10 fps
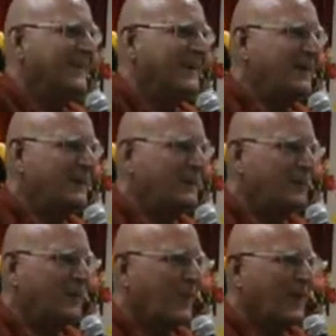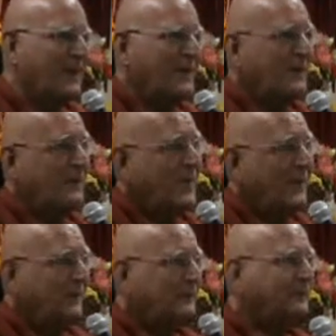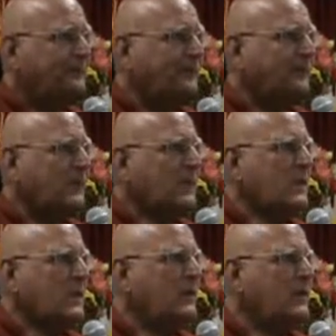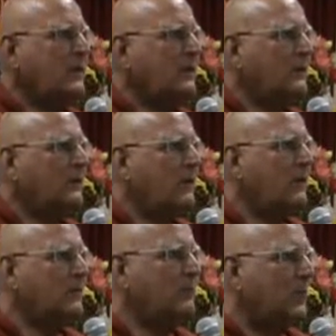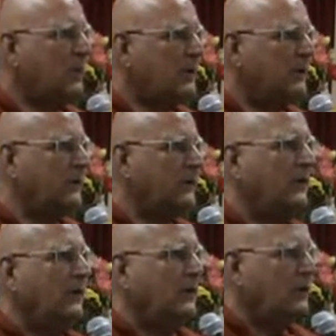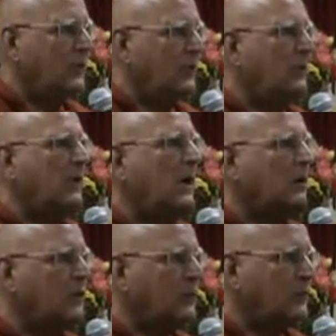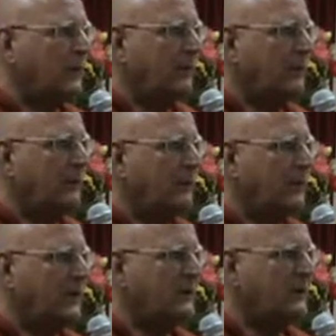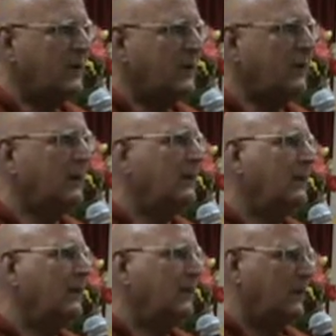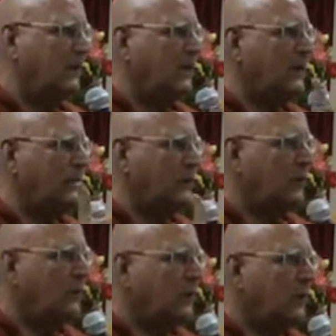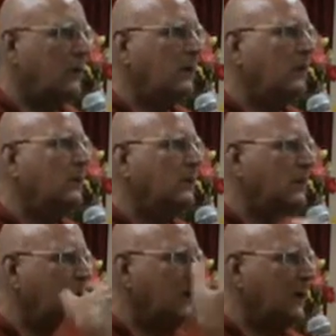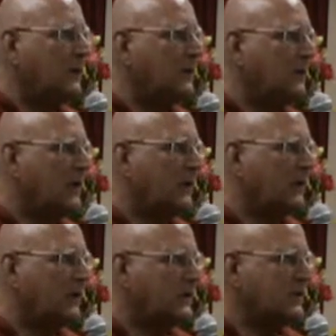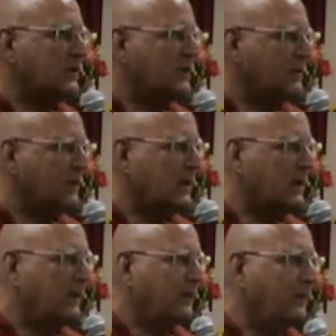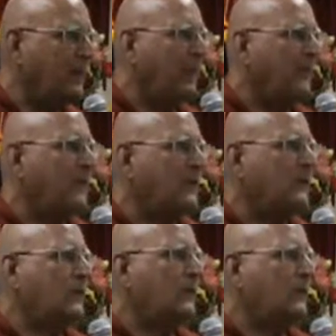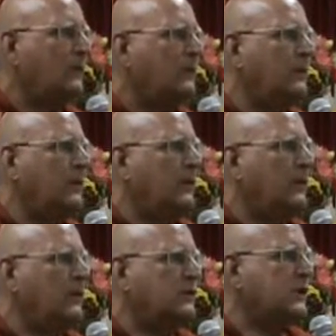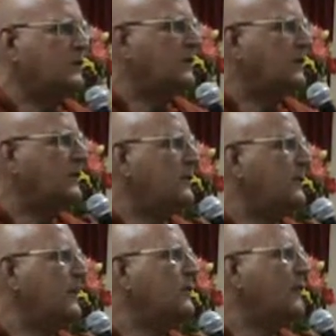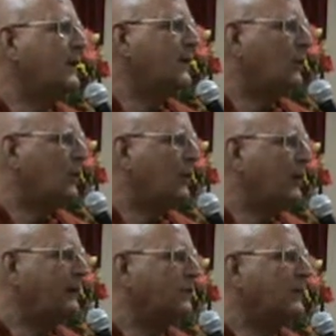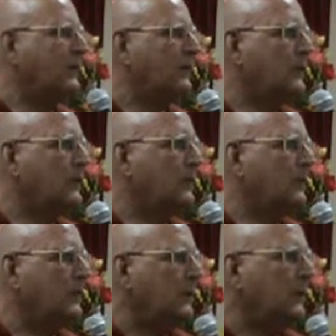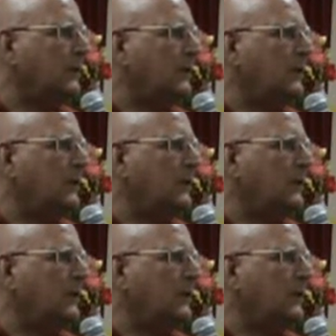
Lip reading: You see? Well, so it's very important to know how to swim from this side, that is dukkha, to the other side, which is nirvana. So not just the theoretical knowledge, but also